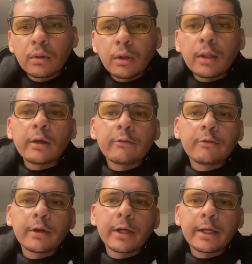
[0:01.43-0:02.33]
Hello
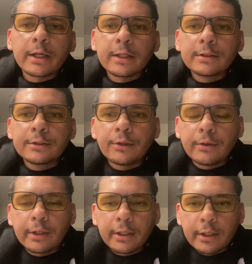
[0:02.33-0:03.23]
everyone, how you guys
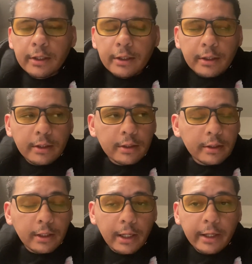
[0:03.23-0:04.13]
doing? Uh,
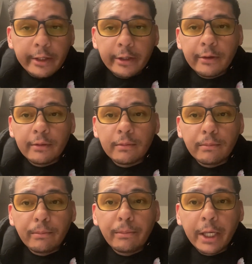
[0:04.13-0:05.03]
I
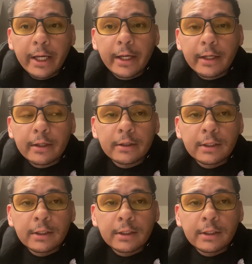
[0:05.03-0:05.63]
am back.